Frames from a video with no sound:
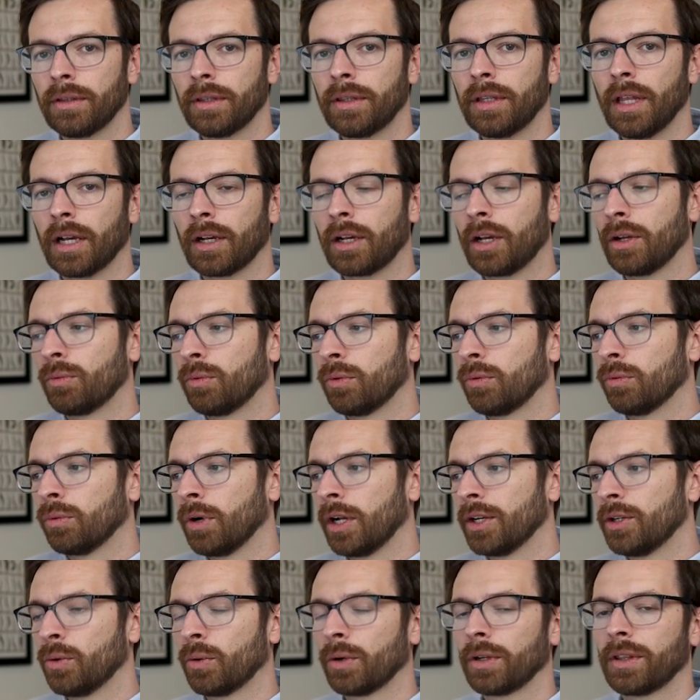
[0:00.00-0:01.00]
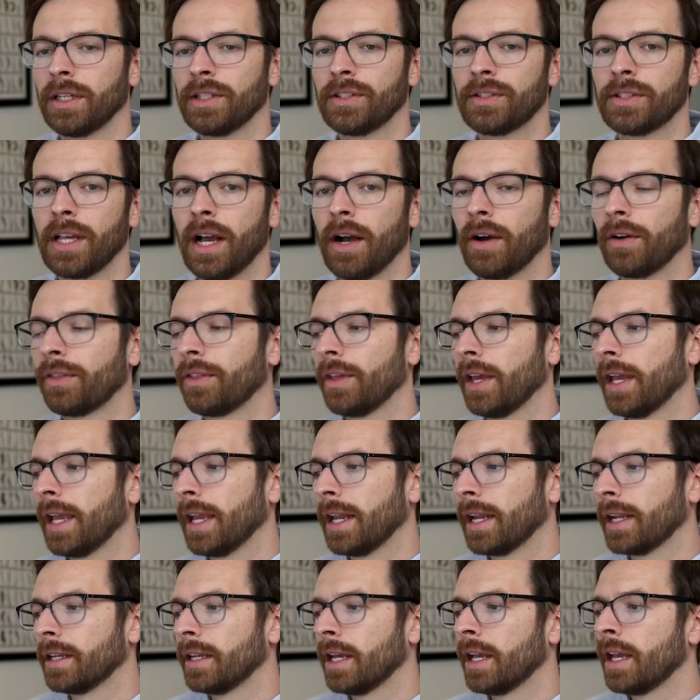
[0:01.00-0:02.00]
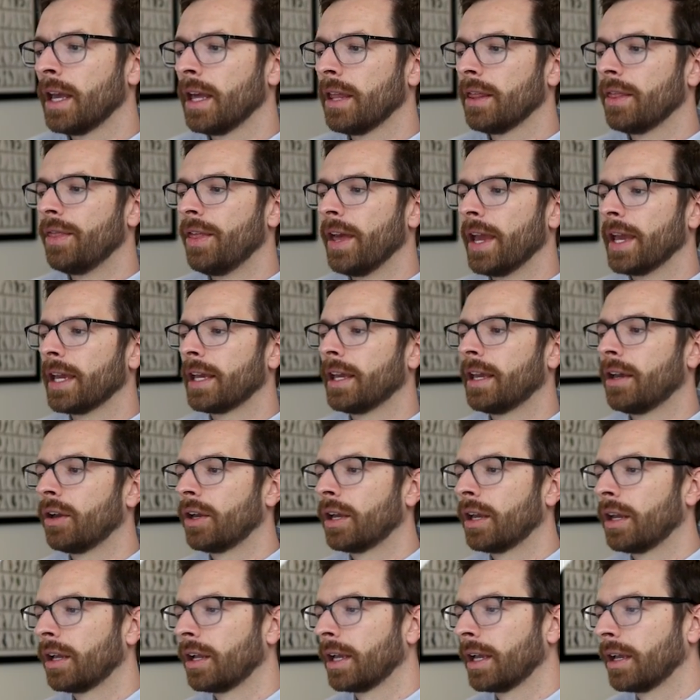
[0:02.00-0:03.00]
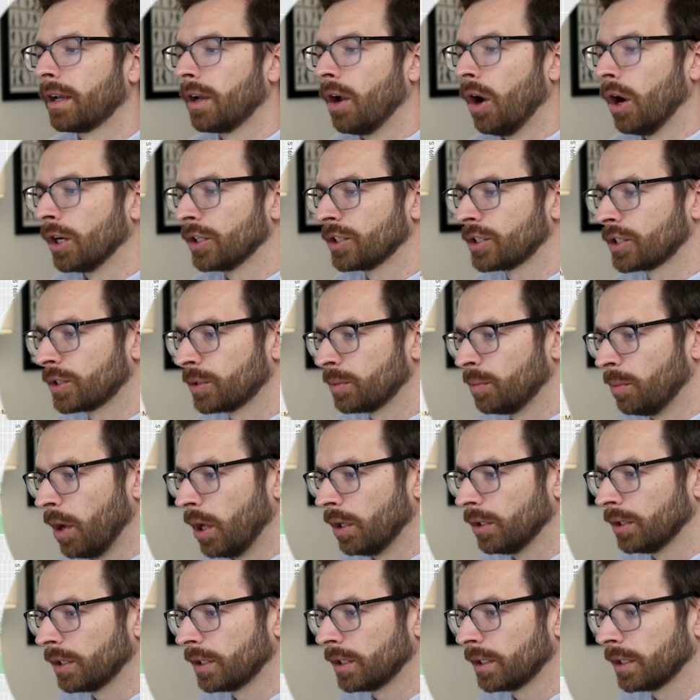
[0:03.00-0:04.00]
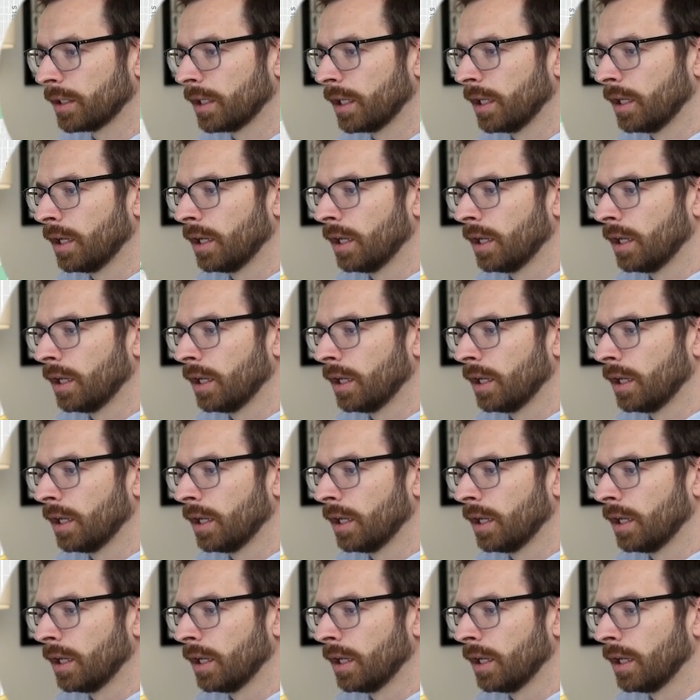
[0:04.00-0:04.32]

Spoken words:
that run north and south, and they are smaller